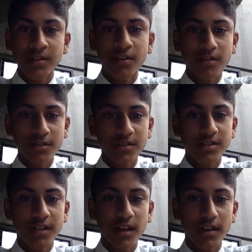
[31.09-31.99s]
or a
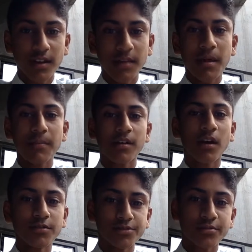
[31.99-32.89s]
society and may be
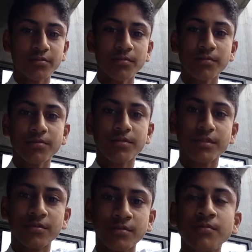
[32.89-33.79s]
cultural,
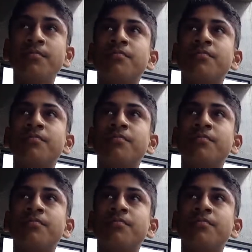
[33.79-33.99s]
traditional,